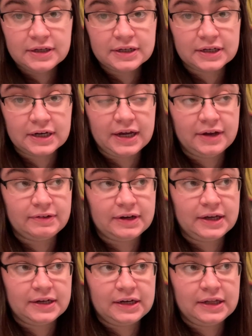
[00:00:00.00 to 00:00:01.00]
and I haven't
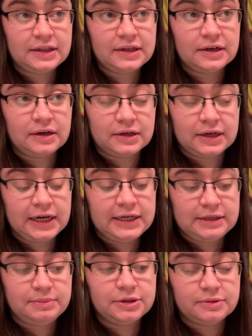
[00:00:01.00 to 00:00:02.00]
had anything on 9
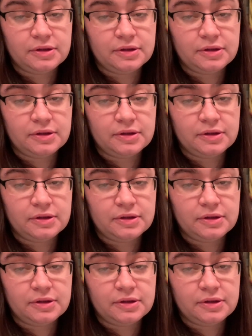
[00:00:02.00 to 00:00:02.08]
DPO.